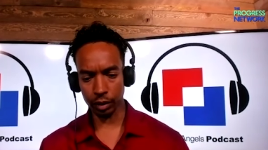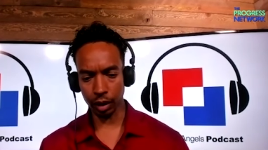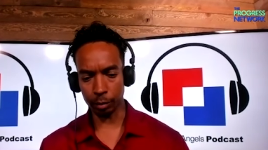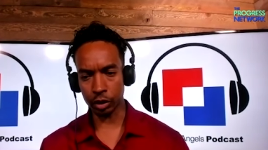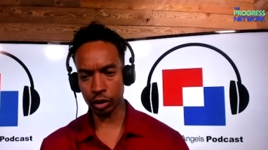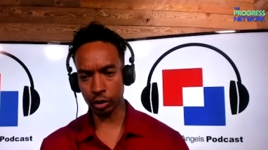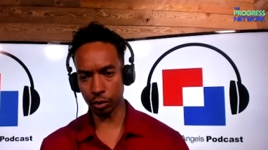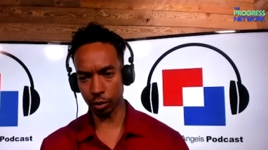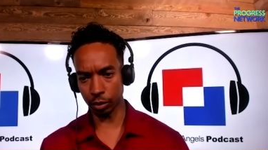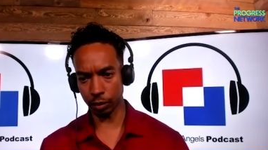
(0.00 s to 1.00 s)

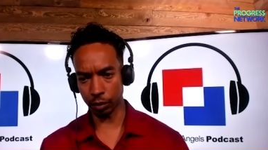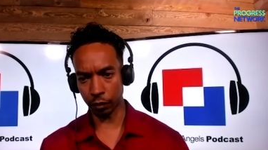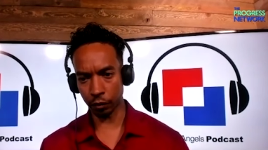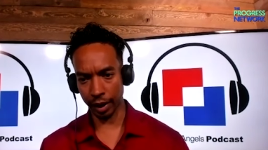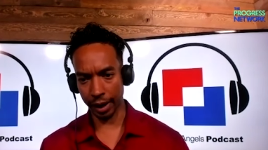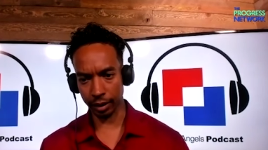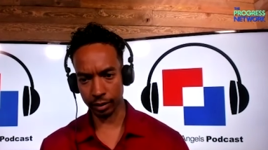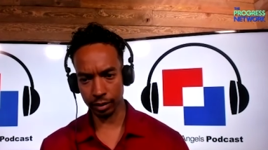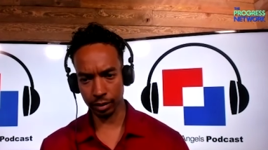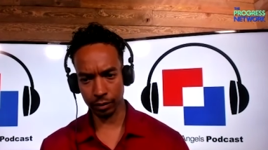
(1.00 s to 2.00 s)
obscured the facts